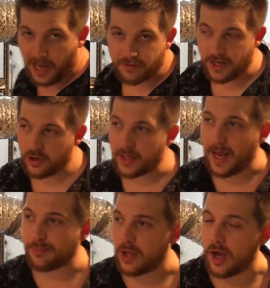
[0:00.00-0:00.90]
have an
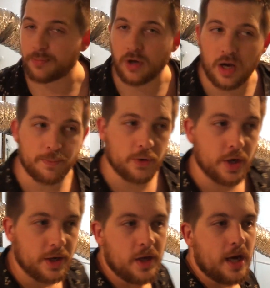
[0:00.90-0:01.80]
air-gapped laptop
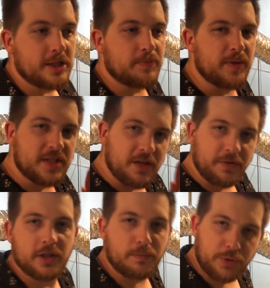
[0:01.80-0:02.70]
or a
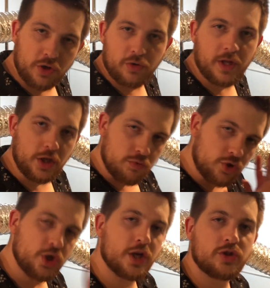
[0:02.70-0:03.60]
specific computer that you
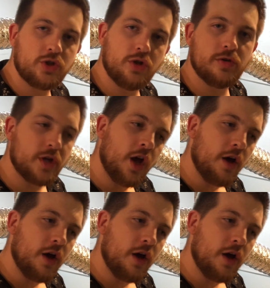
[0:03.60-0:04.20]
just use